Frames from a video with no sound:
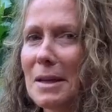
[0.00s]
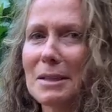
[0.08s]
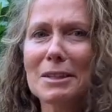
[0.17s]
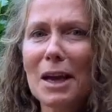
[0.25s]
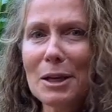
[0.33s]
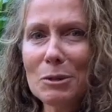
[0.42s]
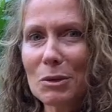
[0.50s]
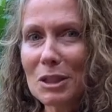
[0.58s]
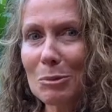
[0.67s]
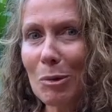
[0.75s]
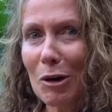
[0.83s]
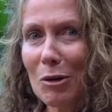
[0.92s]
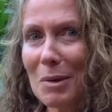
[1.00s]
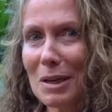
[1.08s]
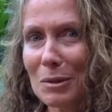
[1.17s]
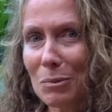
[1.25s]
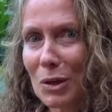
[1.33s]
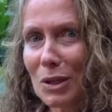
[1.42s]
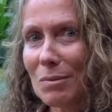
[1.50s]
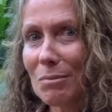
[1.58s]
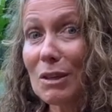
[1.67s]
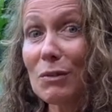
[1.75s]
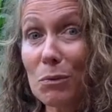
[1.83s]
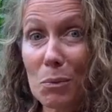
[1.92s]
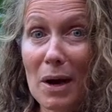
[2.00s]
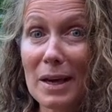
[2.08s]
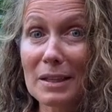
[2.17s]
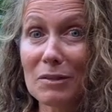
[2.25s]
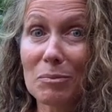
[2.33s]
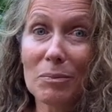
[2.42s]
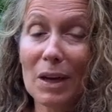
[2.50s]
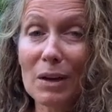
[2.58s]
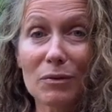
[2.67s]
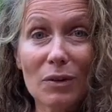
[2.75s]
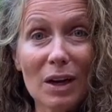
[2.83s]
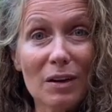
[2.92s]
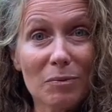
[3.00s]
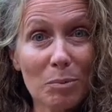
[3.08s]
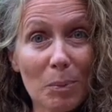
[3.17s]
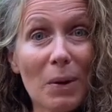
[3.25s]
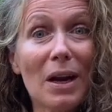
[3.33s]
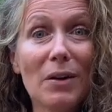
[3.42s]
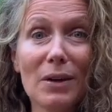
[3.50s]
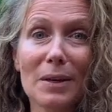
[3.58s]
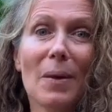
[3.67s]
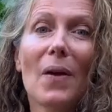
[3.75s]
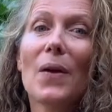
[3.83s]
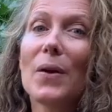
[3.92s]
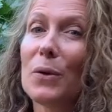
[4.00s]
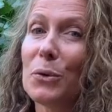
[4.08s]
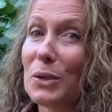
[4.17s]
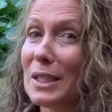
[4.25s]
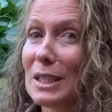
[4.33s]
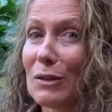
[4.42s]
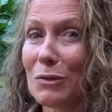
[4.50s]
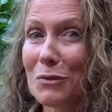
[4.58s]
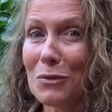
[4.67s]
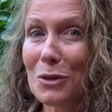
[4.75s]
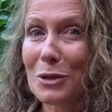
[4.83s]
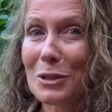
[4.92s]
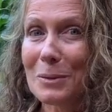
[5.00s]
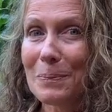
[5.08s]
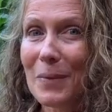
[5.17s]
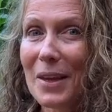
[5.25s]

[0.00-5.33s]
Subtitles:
start to experiment with different ways of preparing all these different foods.